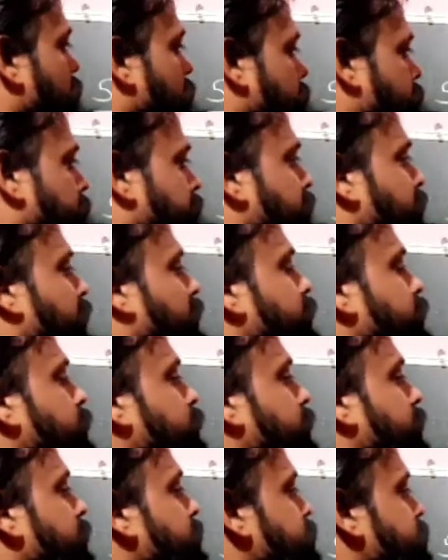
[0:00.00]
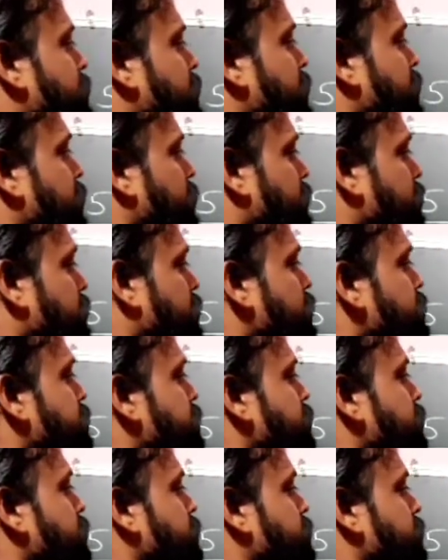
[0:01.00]
But now you can see in this
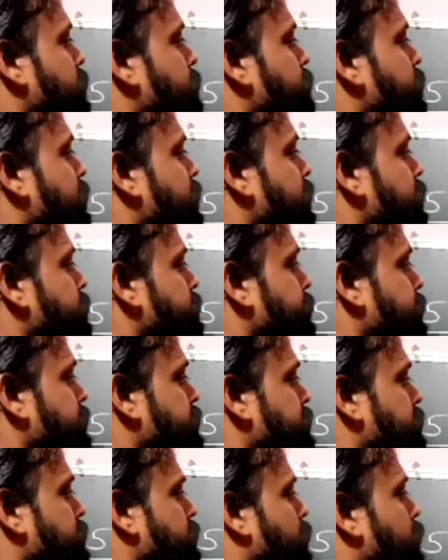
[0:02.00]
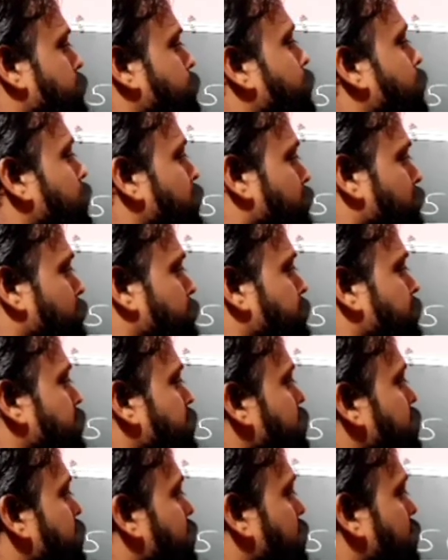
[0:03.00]
algebraic expression or
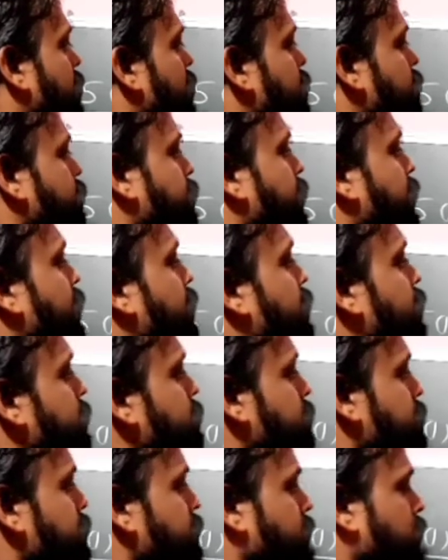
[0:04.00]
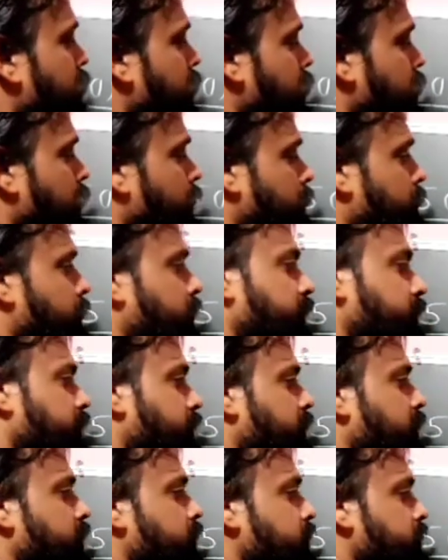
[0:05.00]
polynomial there are three terms, but
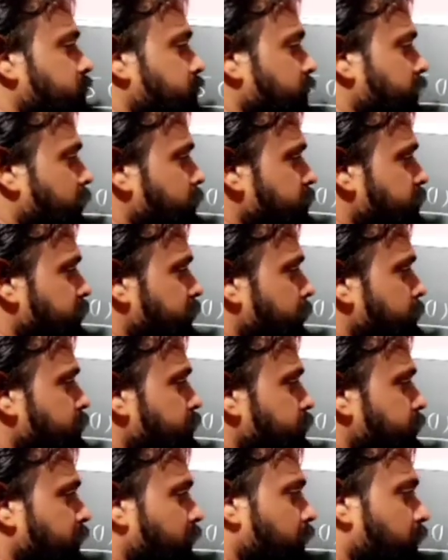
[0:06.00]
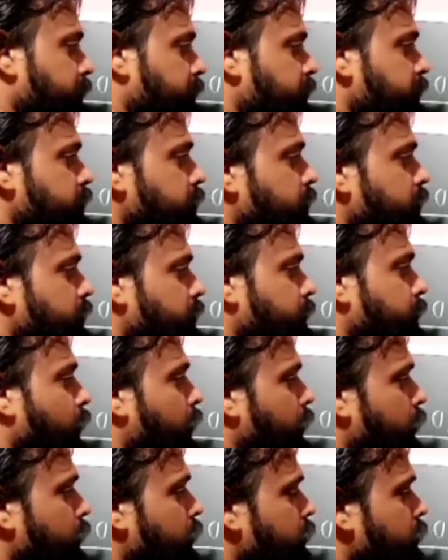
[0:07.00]
the same steps we have to
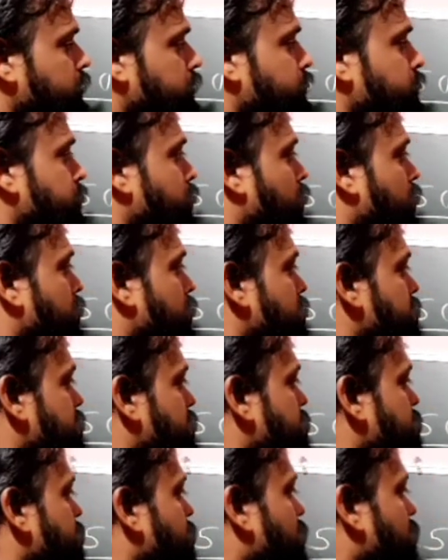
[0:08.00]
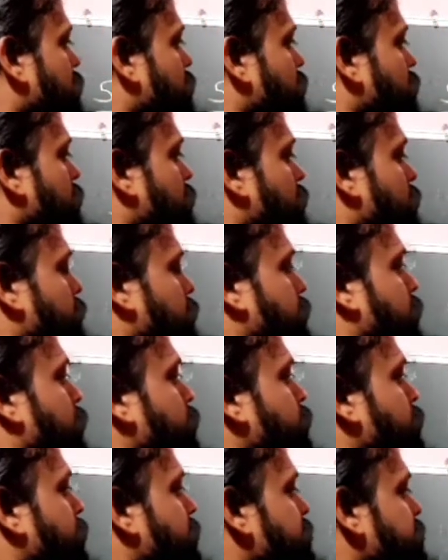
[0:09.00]
follow to solve the sum. Now
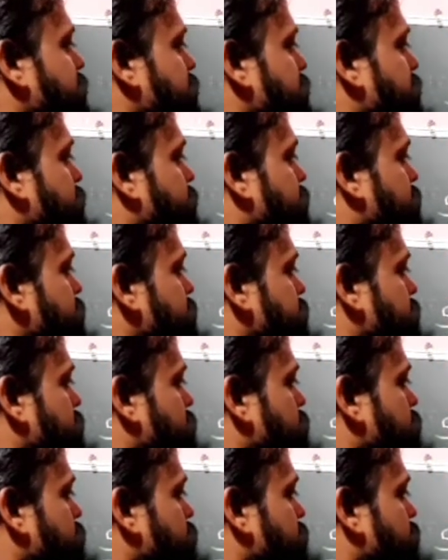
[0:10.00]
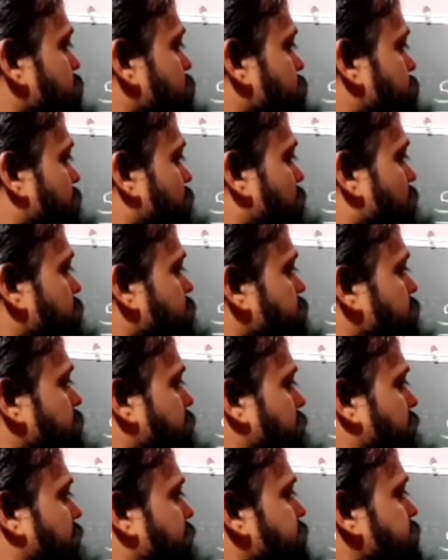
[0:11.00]
you can see the first term
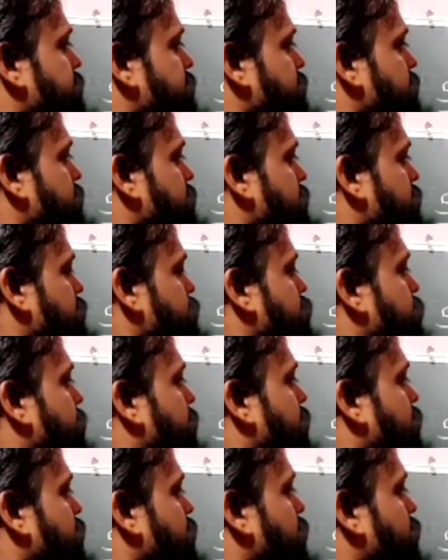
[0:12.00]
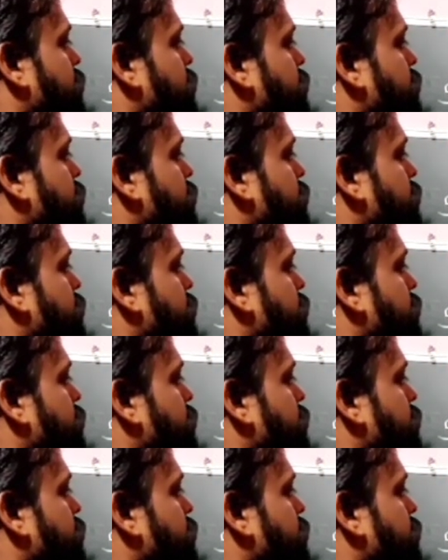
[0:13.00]
5x raised to power 3.